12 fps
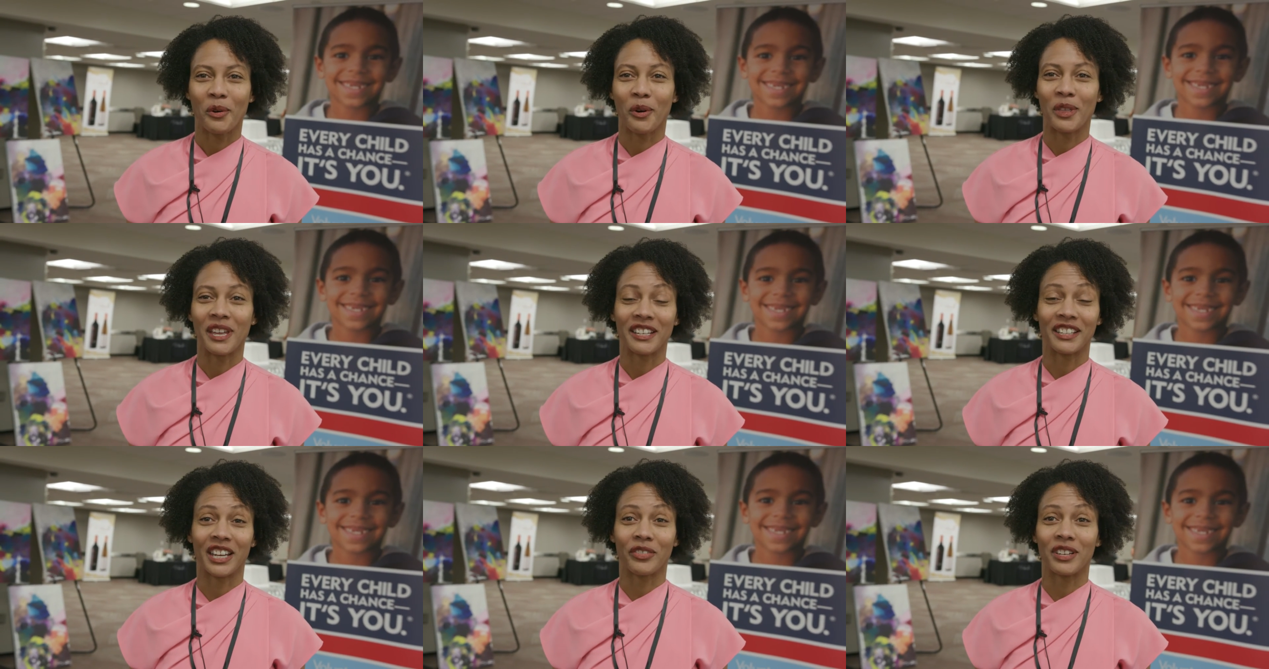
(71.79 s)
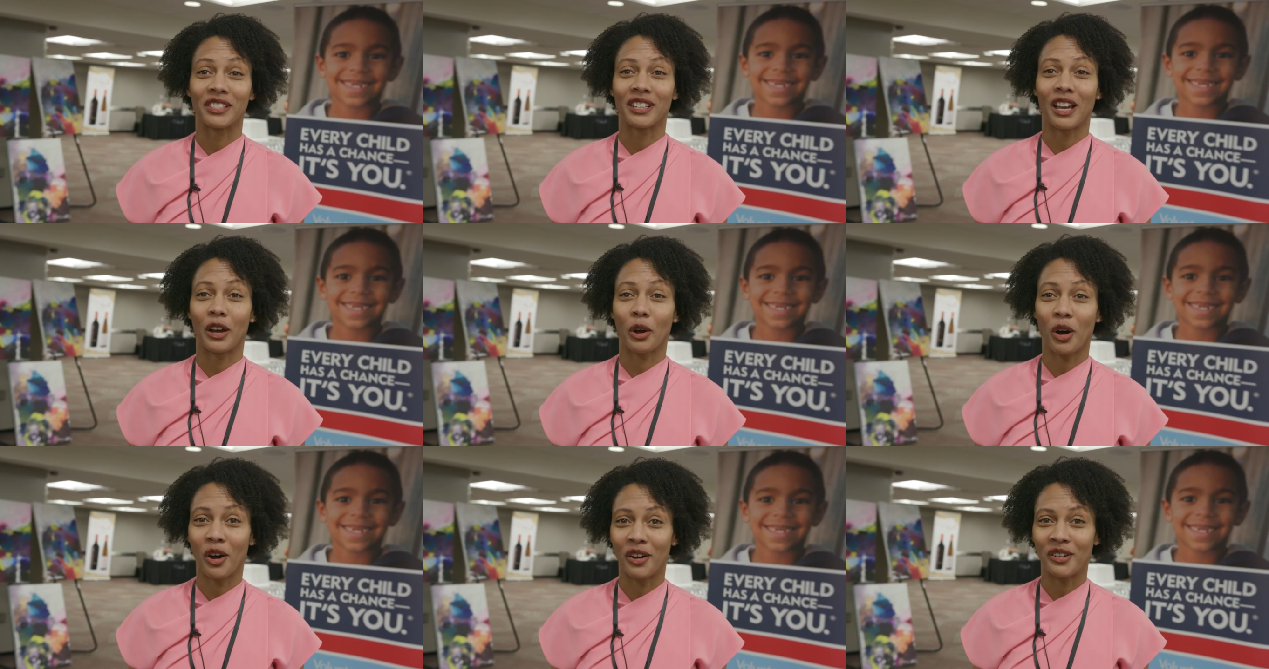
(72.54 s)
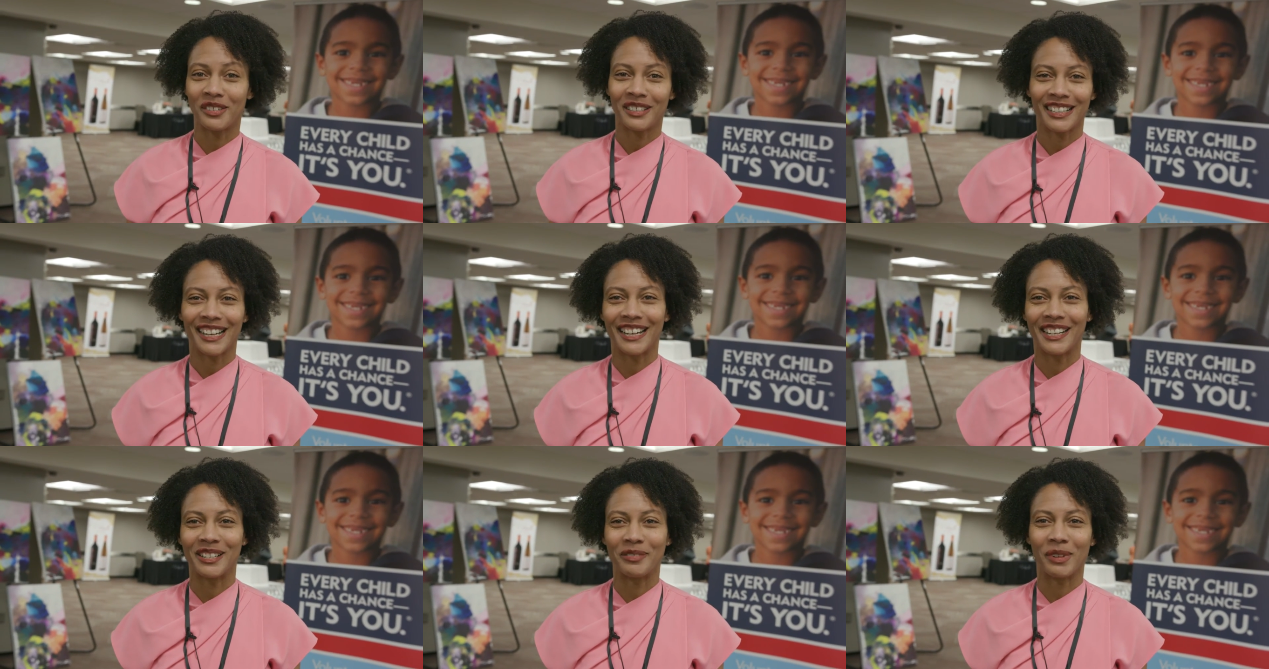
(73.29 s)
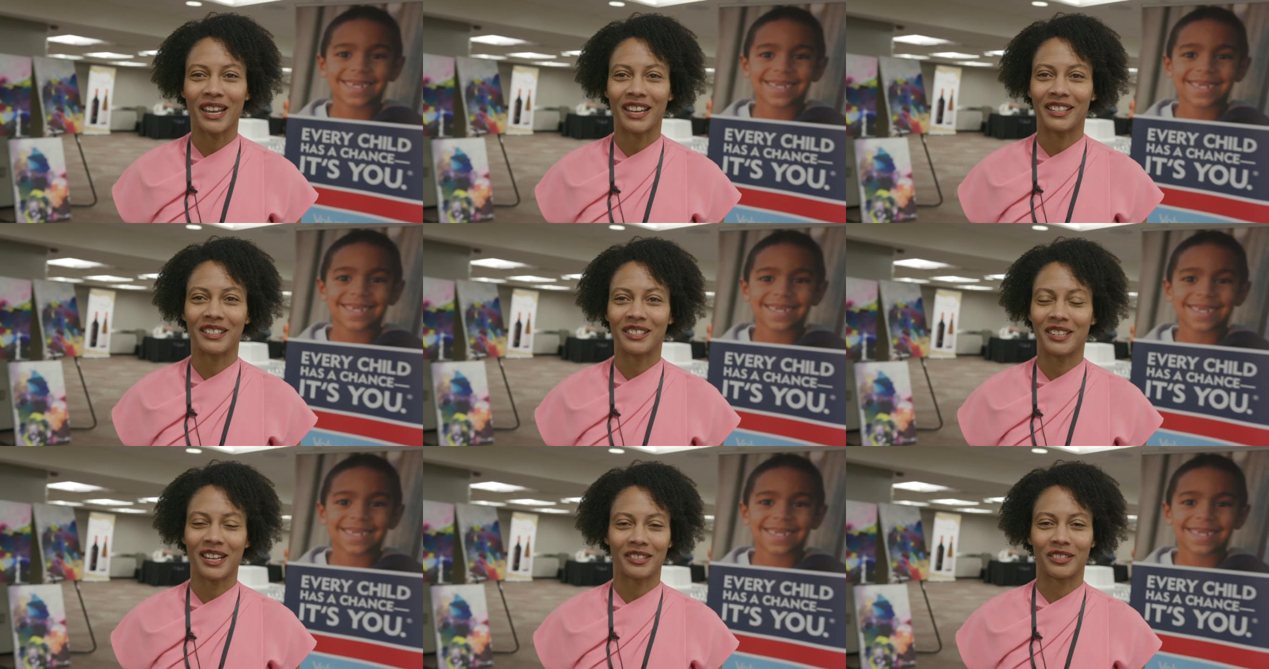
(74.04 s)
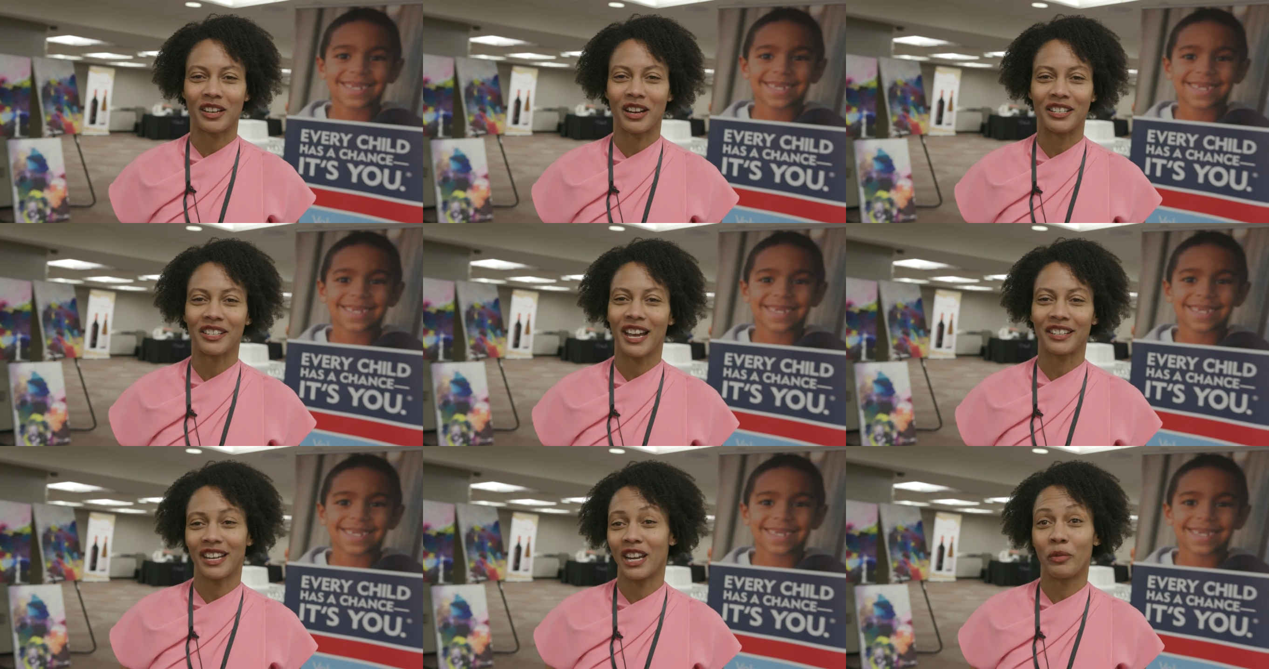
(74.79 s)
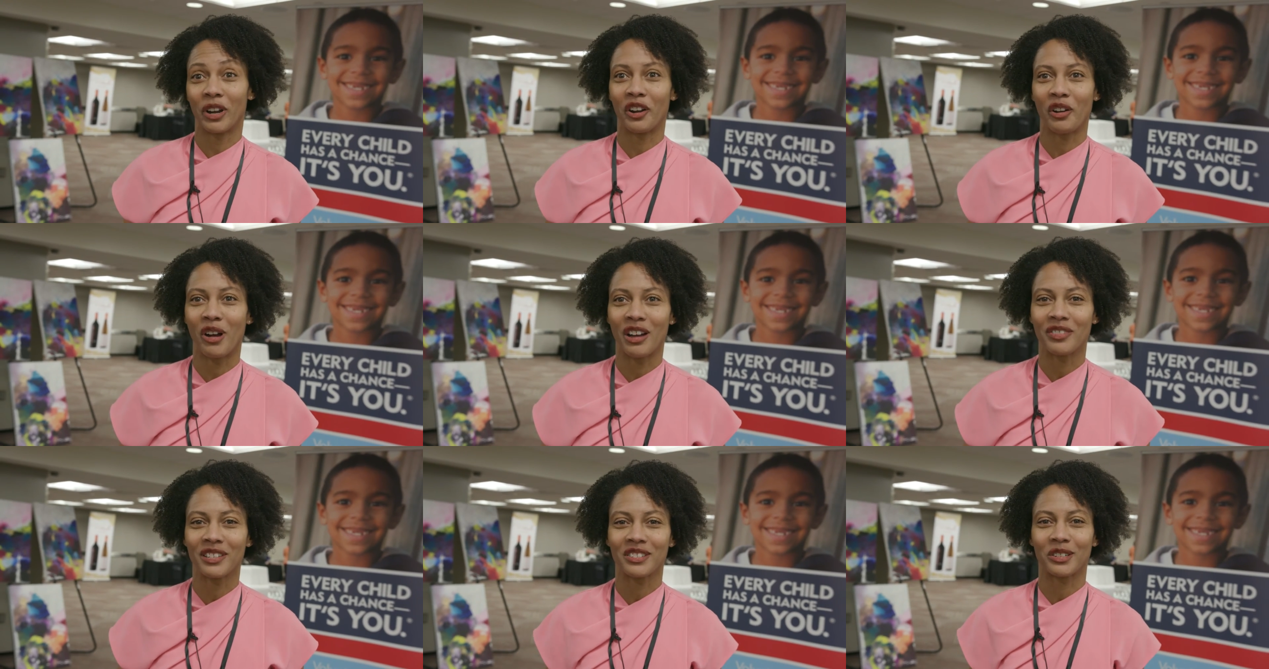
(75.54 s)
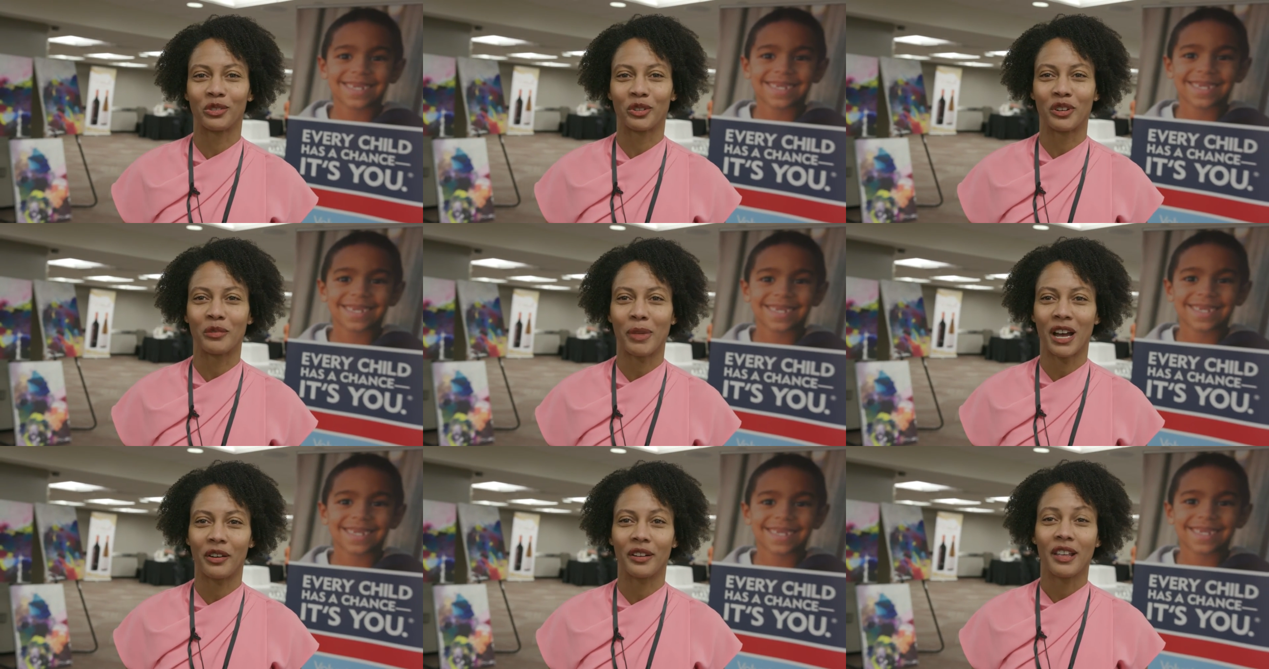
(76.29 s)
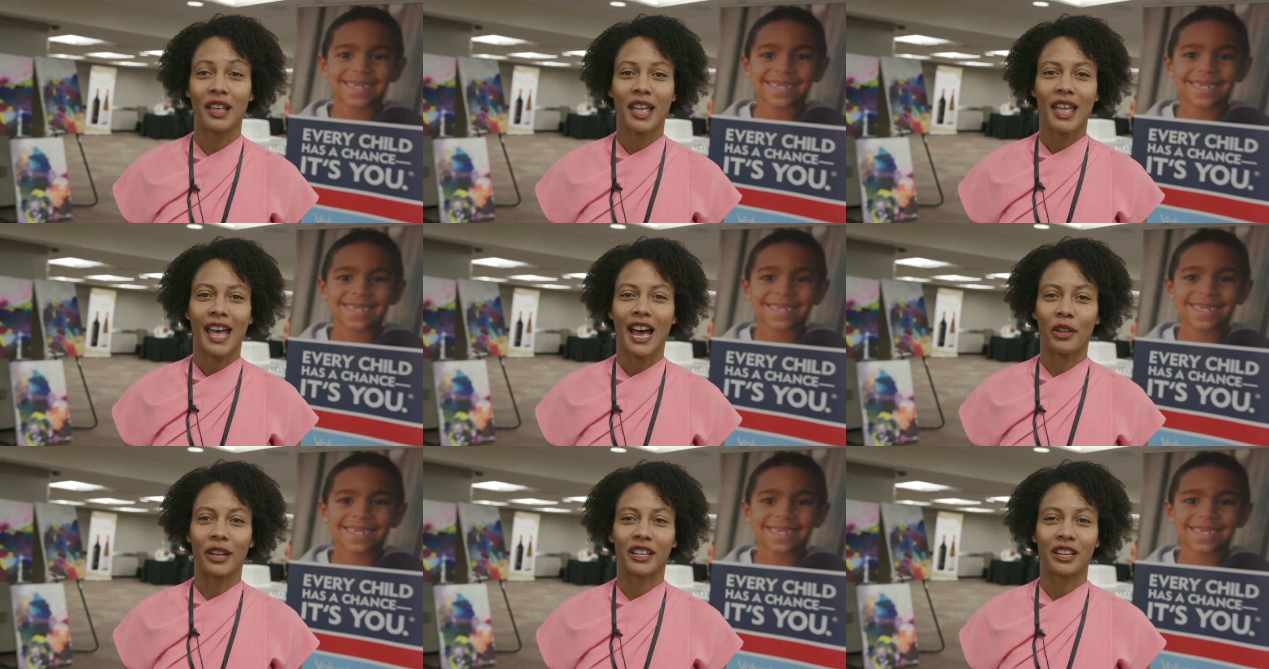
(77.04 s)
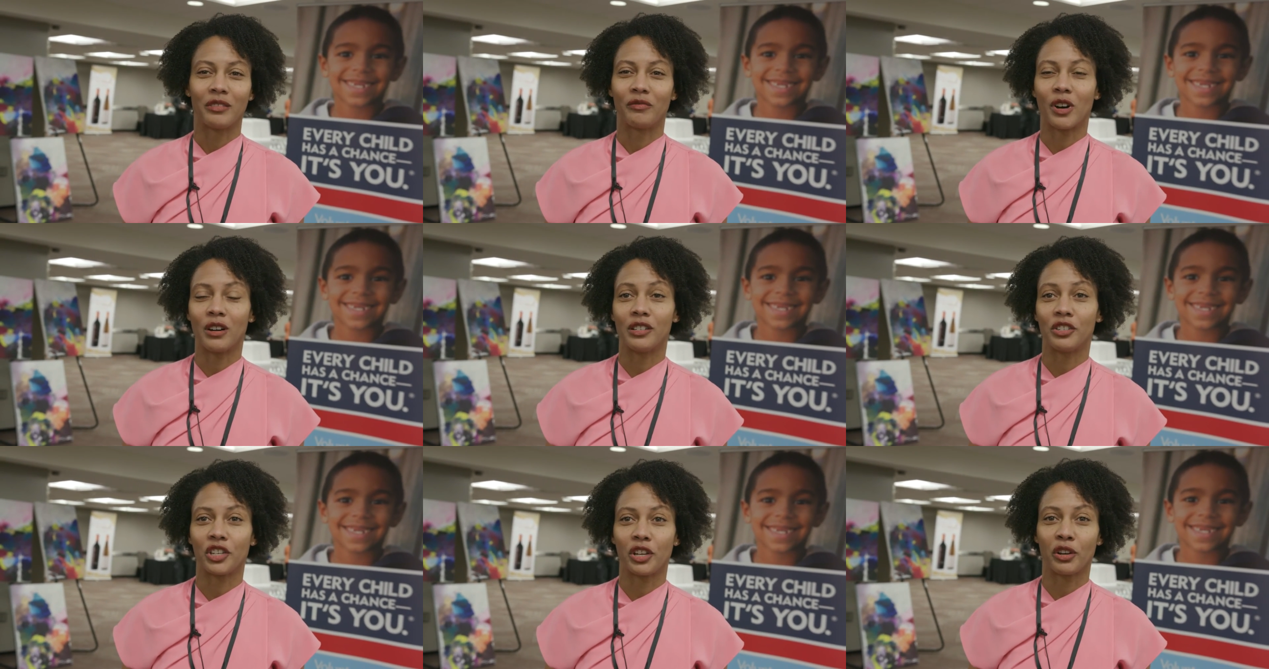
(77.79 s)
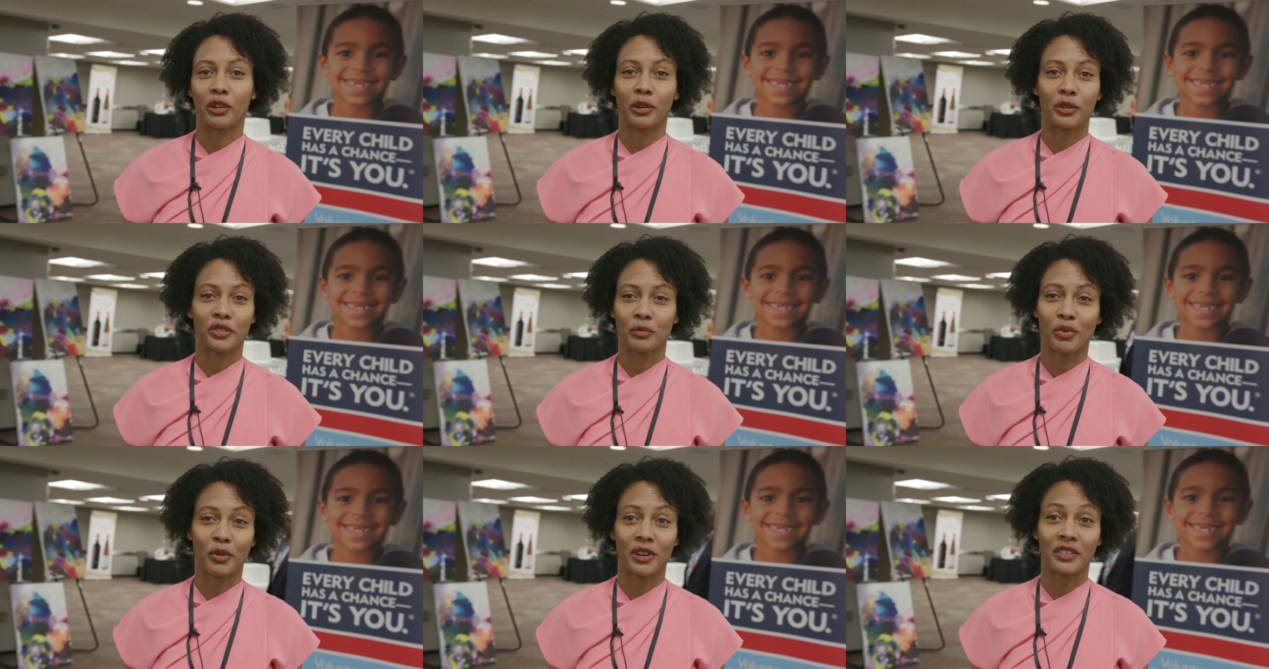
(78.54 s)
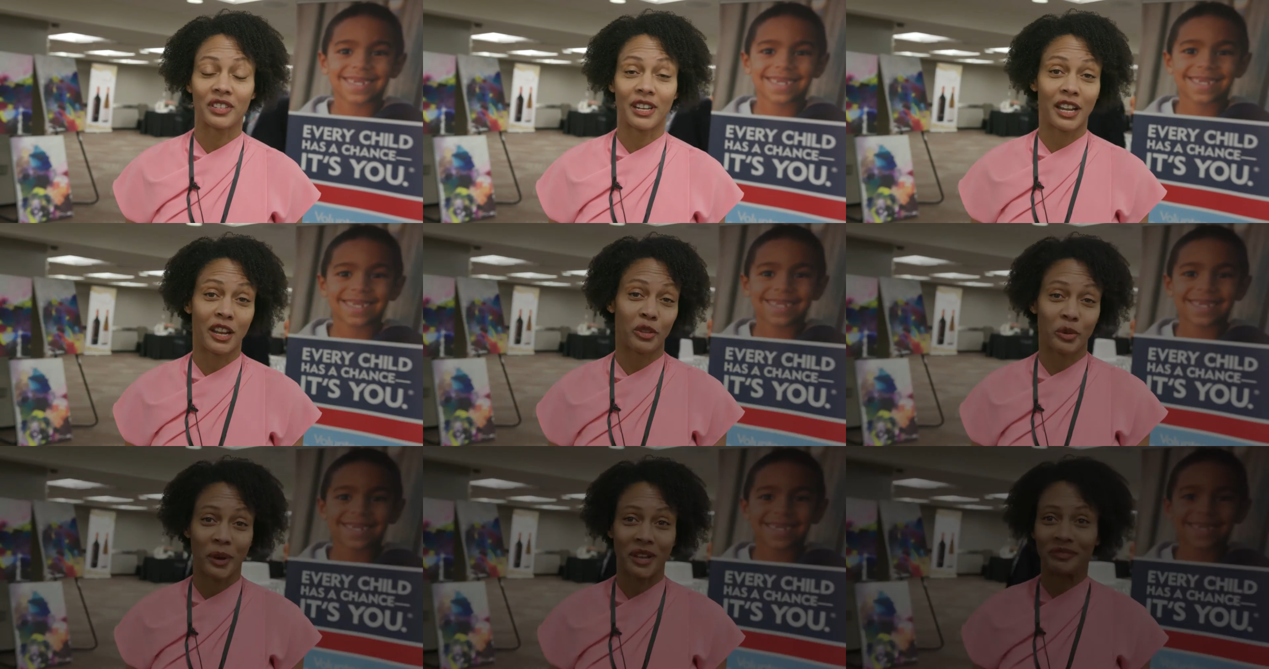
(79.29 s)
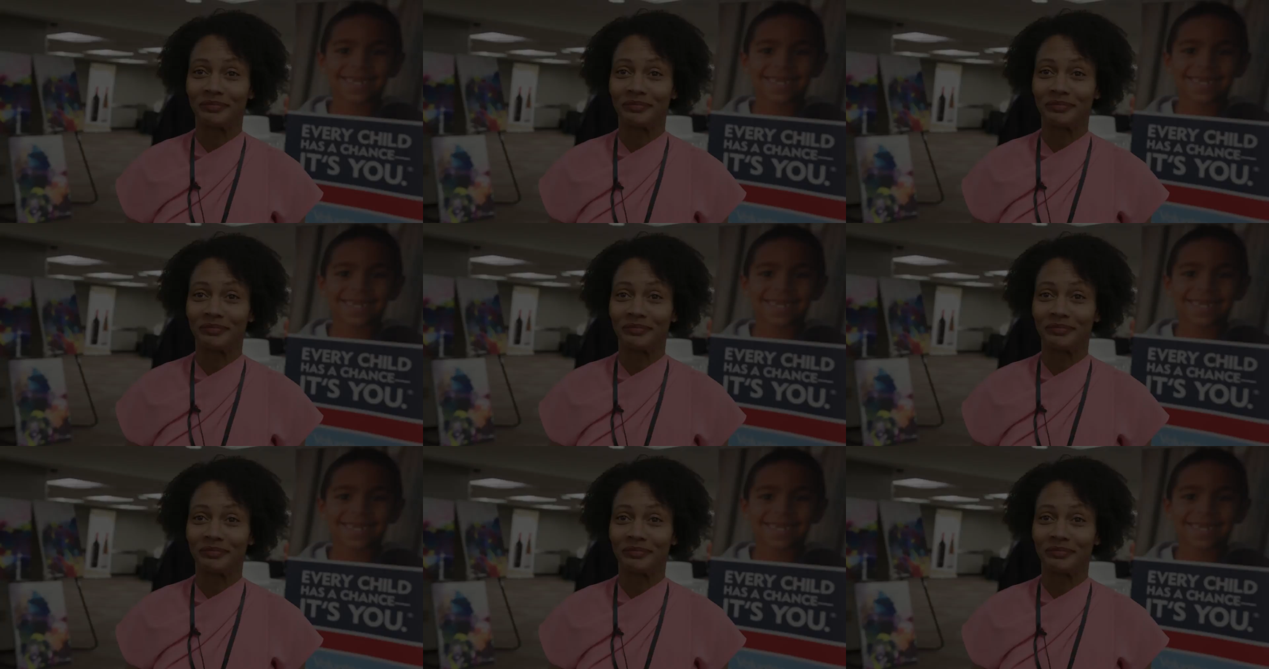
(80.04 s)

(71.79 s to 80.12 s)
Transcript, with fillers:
Speaker 1: or they can give us a call um, and contact anyone in our office to learn about how they can volunteer or support us in any other way.